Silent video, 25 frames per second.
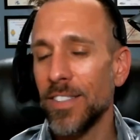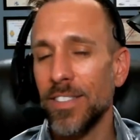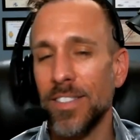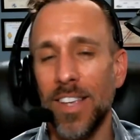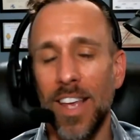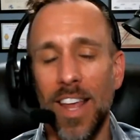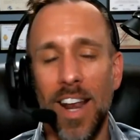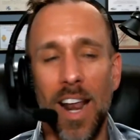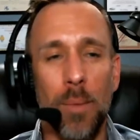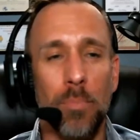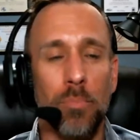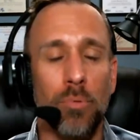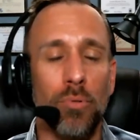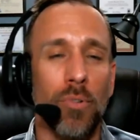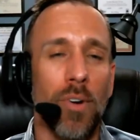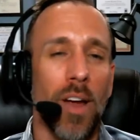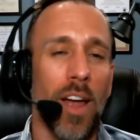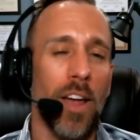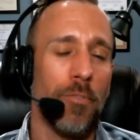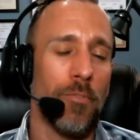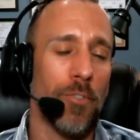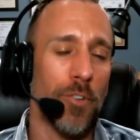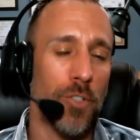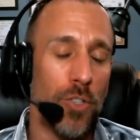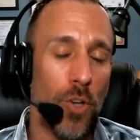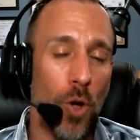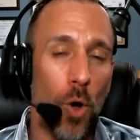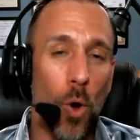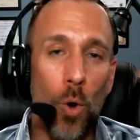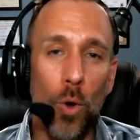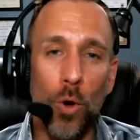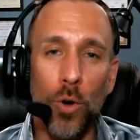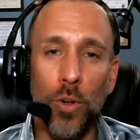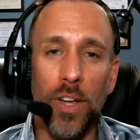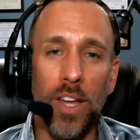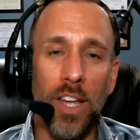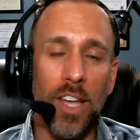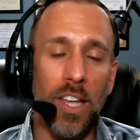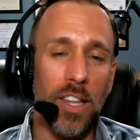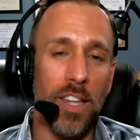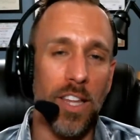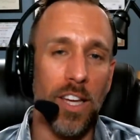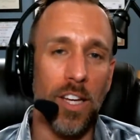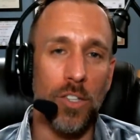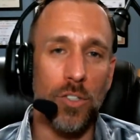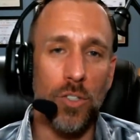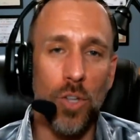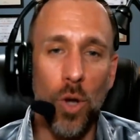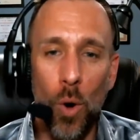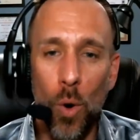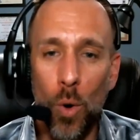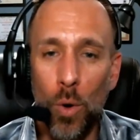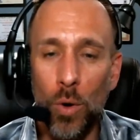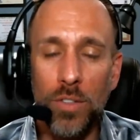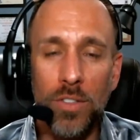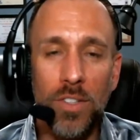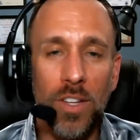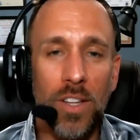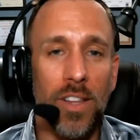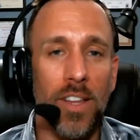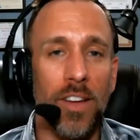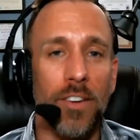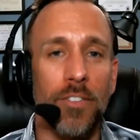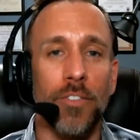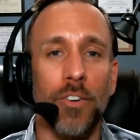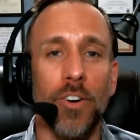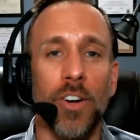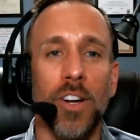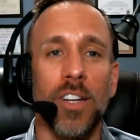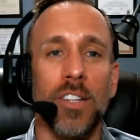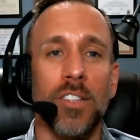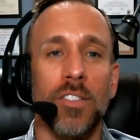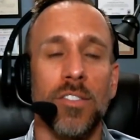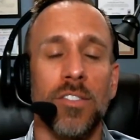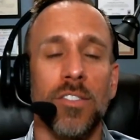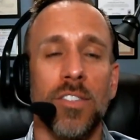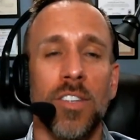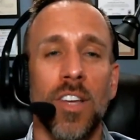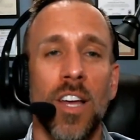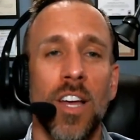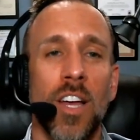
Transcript: And I pray for total healing, total deliverance,